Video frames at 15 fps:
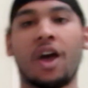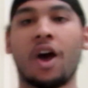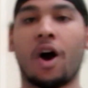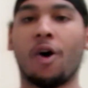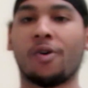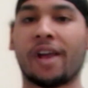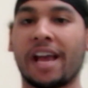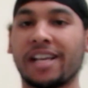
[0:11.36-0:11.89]

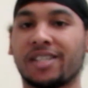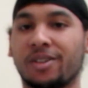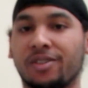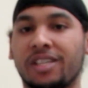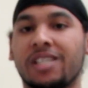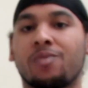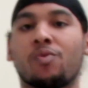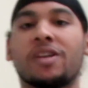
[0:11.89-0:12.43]
Okay, so
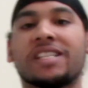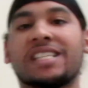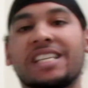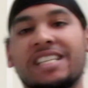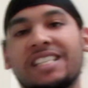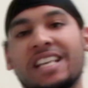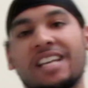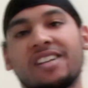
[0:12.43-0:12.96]
this week's
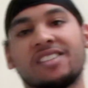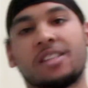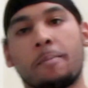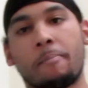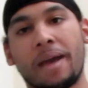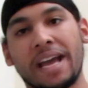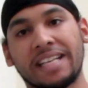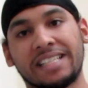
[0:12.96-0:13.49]
Eastenders
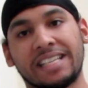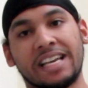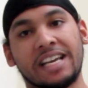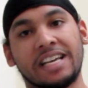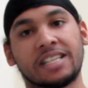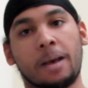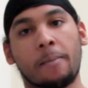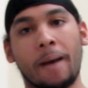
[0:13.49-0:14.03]
debate
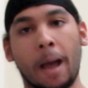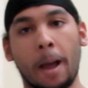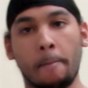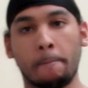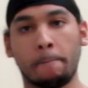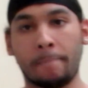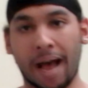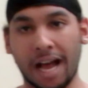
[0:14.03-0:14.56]
is
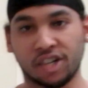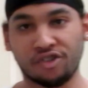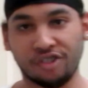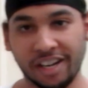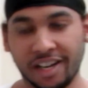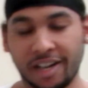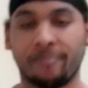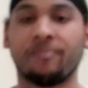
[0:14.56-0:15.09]
about
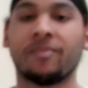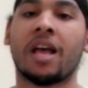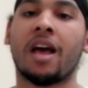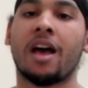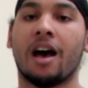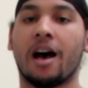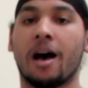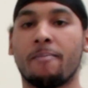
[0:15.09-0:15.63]
Patrick.
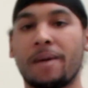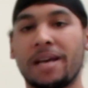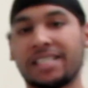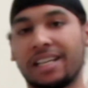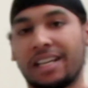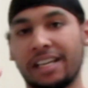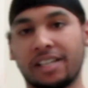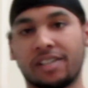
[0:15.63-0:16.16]

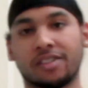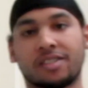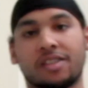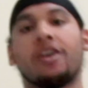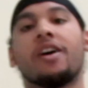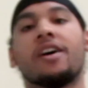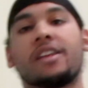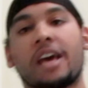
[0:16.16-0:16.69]
Basically just
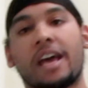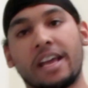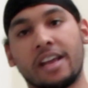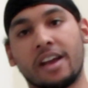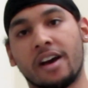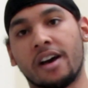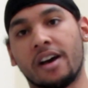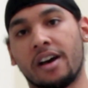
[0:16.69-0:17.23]
heard
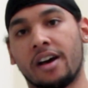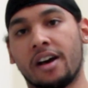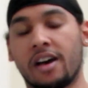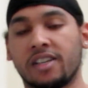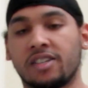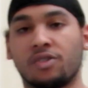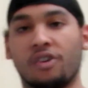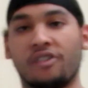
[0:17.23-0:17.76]
a
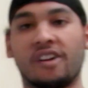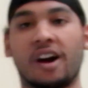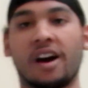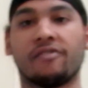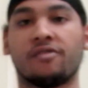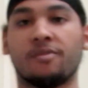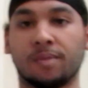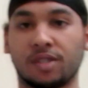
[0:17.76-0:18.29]

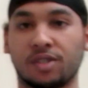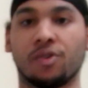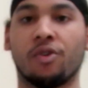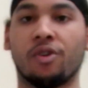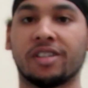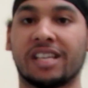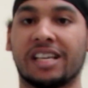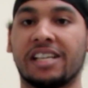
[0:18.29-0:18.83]
storyline from a
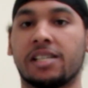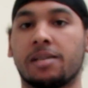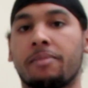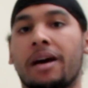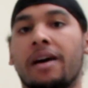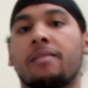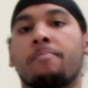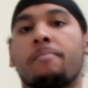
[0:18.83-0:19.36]
source, and it's
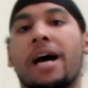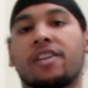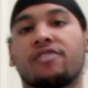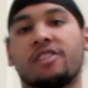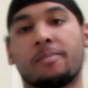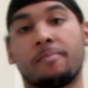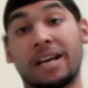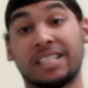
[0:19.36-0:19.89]
about
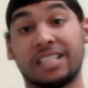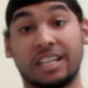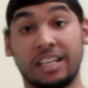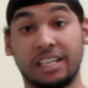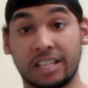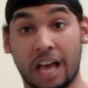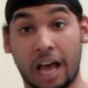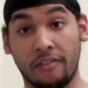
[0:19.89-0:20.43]
Patrick
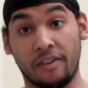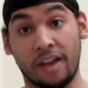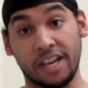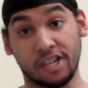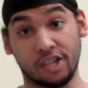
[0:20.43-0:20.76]
basically to have a